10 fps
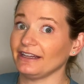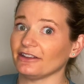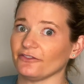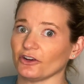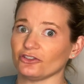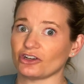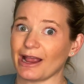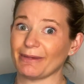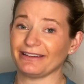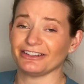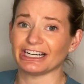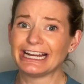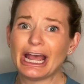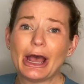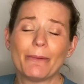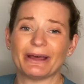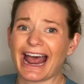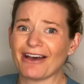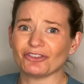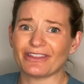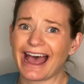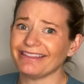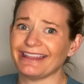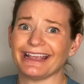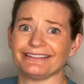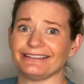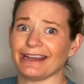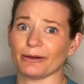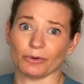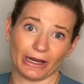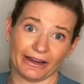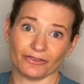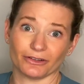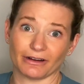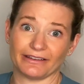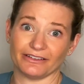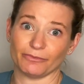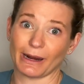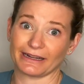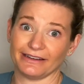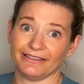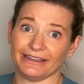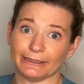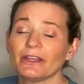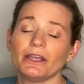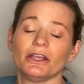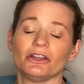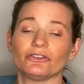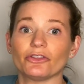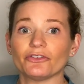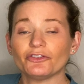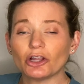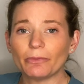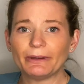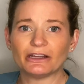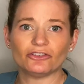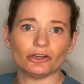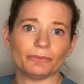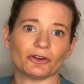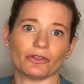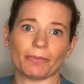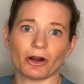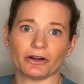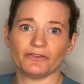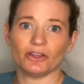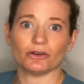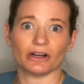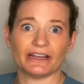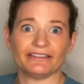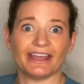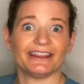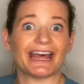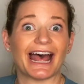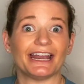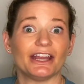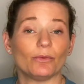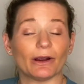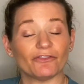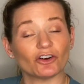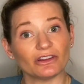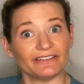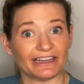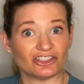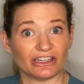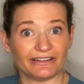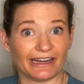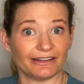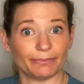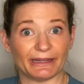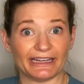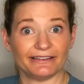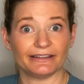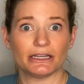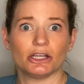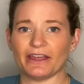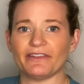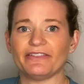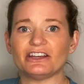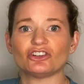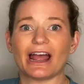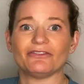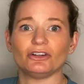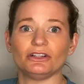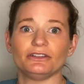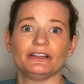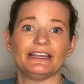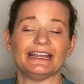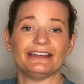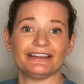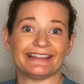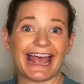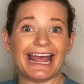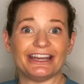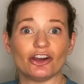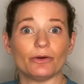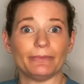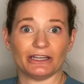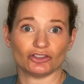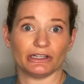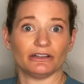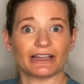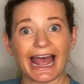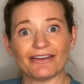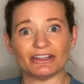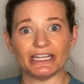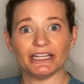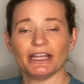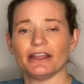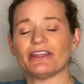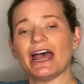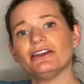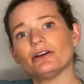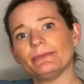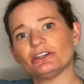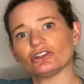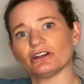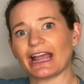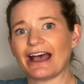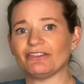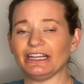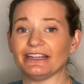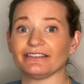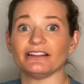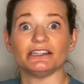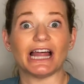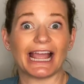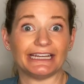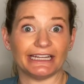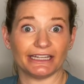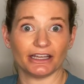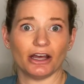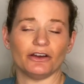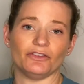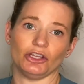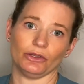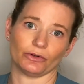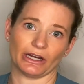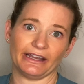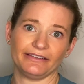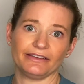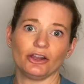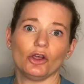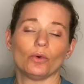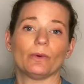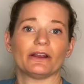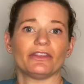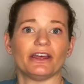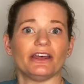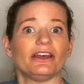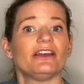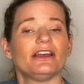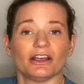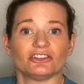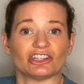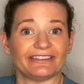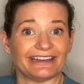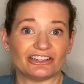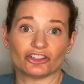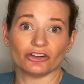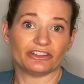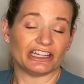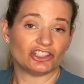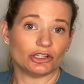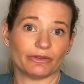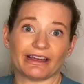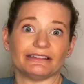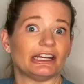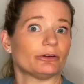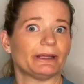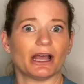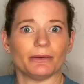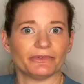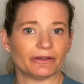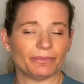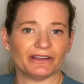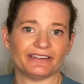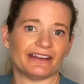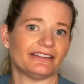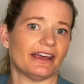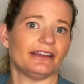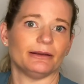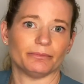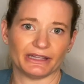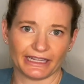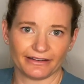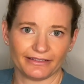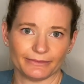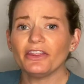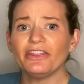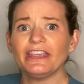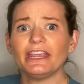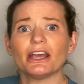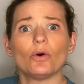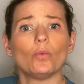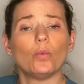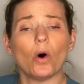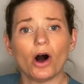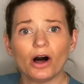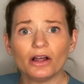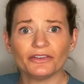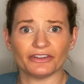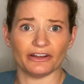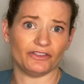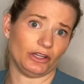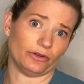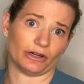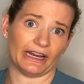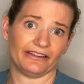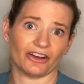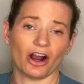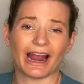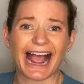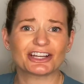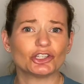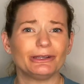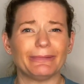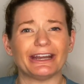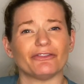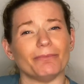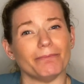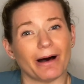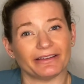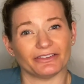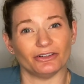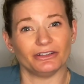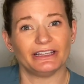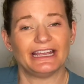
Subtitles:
in the first trimester, but after that, they get to take a break for the rest of pregnancy. So the fallopian tubes are the part of the uterus that where fertilization takes place. And then they travel into the endometrial cavity. The endometrial cavity is the lining of the uterus where the gestational tissue that later becomes the placenta implants. The walls of the uterus are actually made of muscle,